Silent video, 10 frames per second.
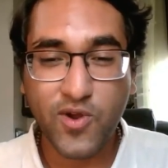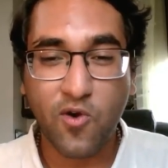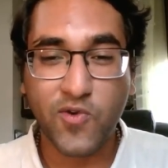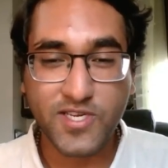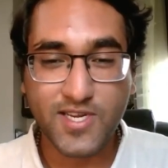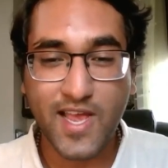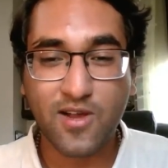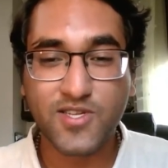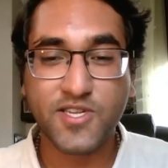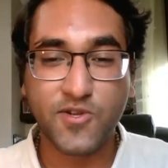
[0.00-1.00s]
We are reaching
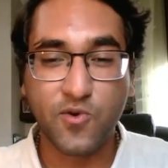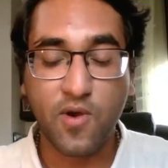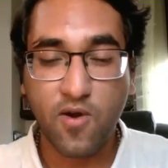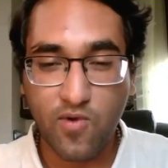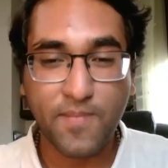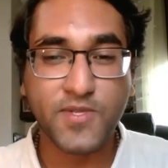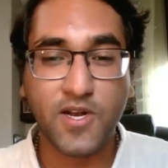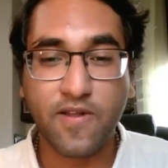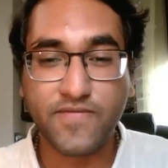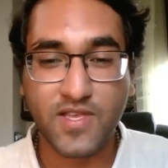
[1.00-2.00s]
out to
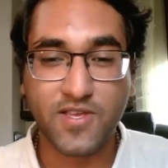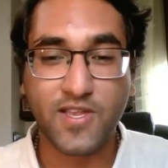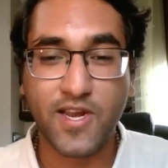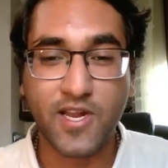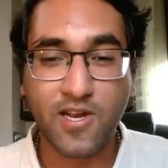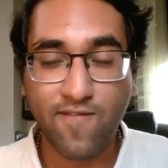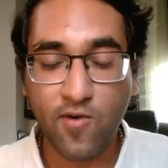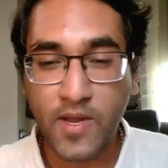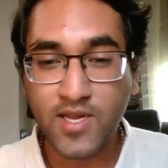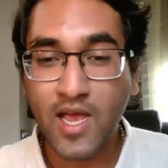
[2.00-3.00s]
representatives in the Canadian
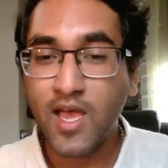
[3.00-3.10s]
government.